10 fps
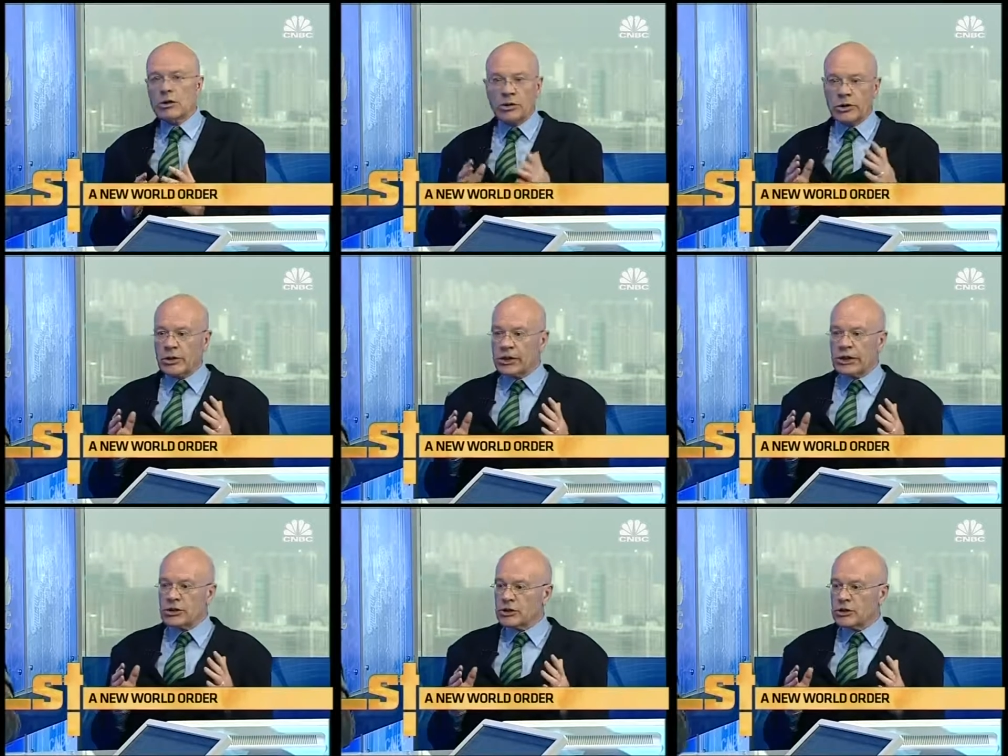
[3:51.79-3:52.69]
What are the
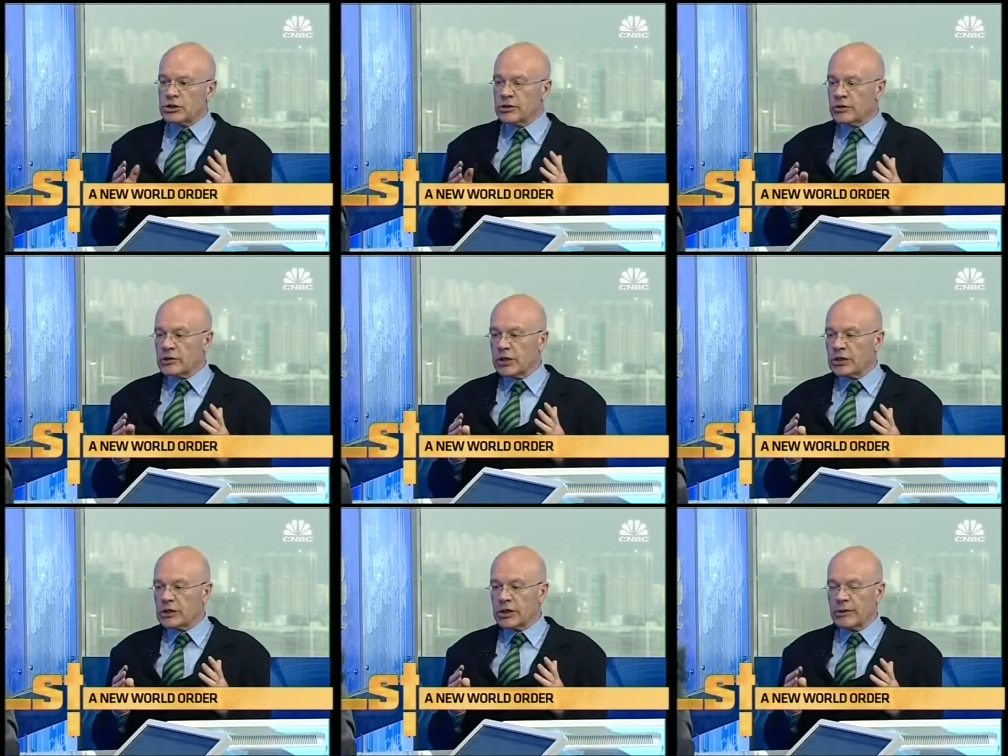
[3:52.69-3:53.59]
characteristics of the
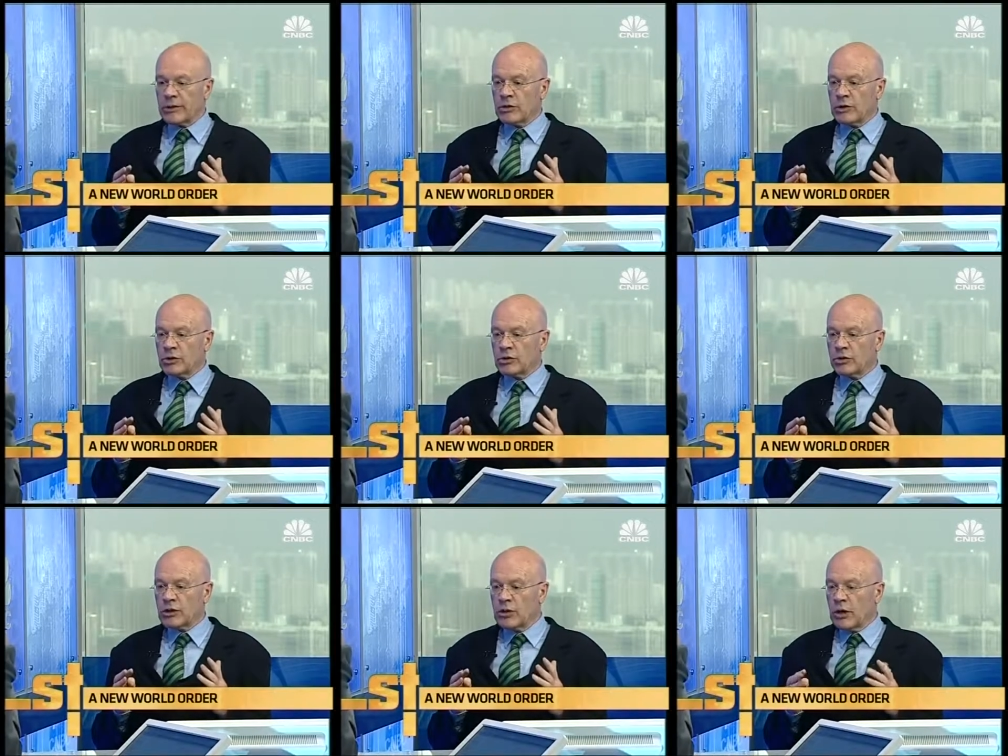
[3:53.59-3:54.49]
Chinese economic world
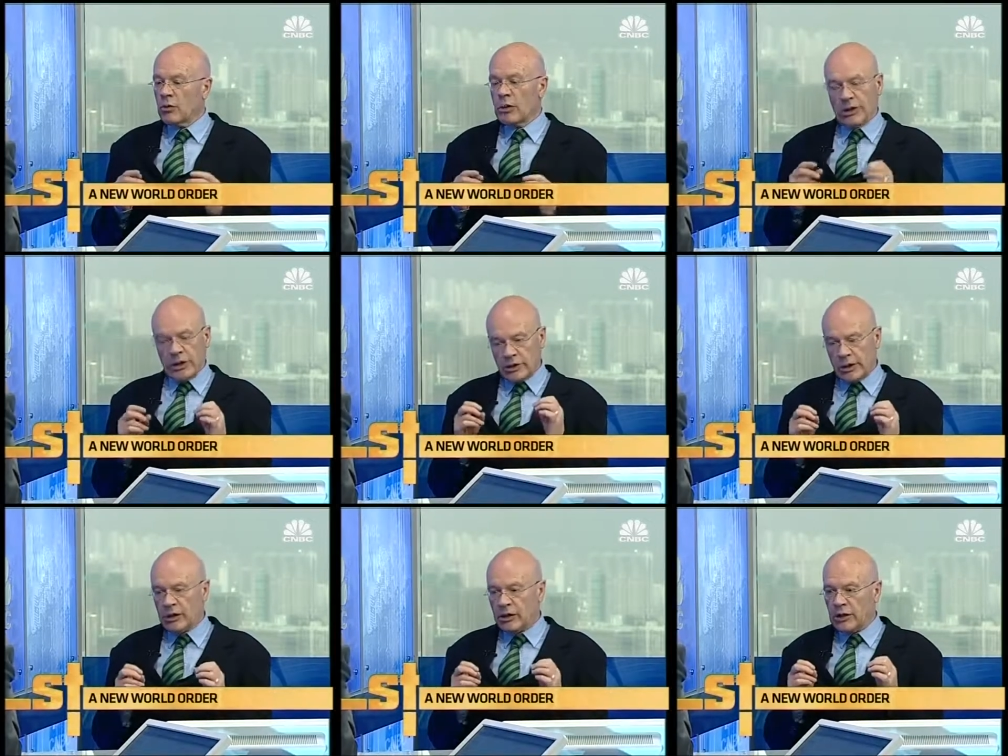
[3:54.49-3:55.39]
order? Well, it,
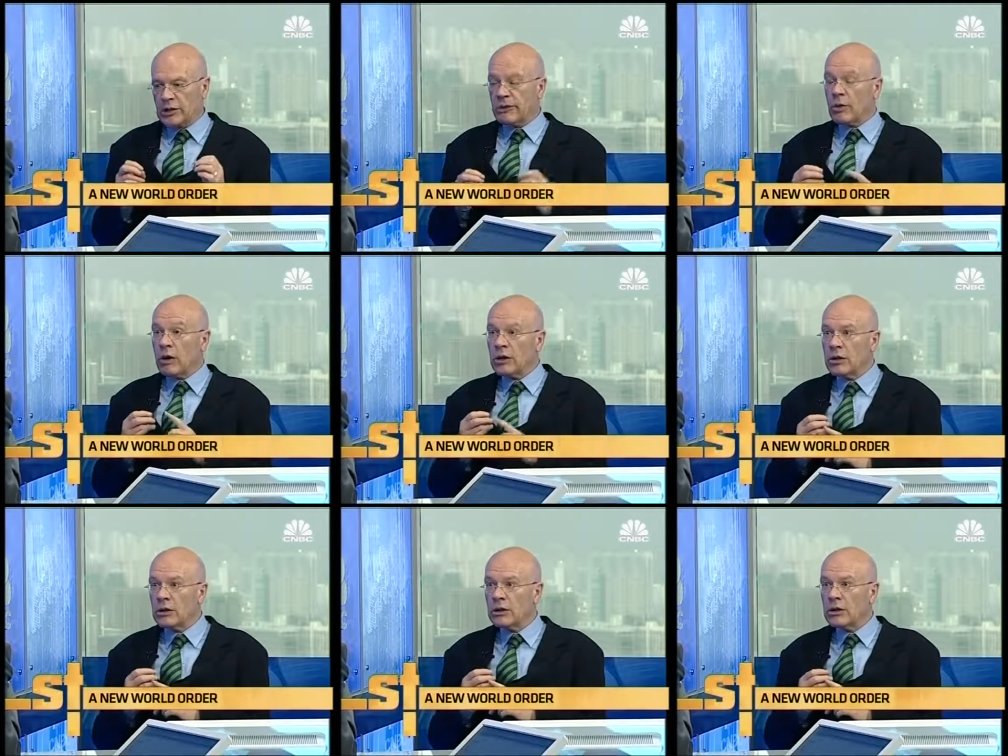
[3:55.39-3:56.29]
they are going to be
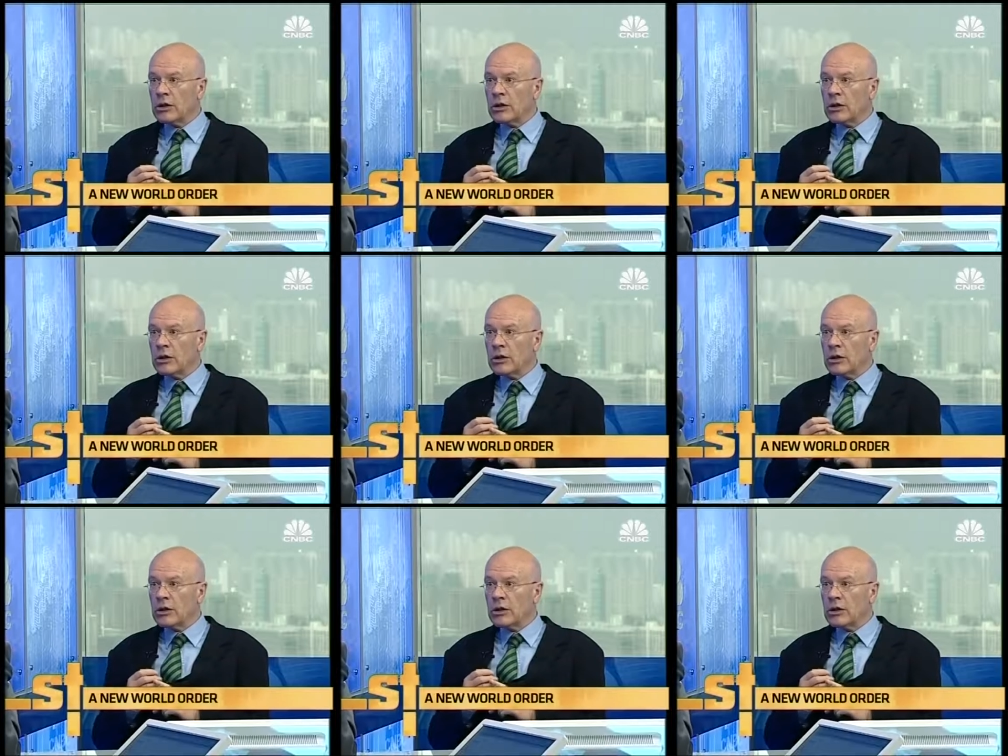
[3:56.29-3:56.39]
one,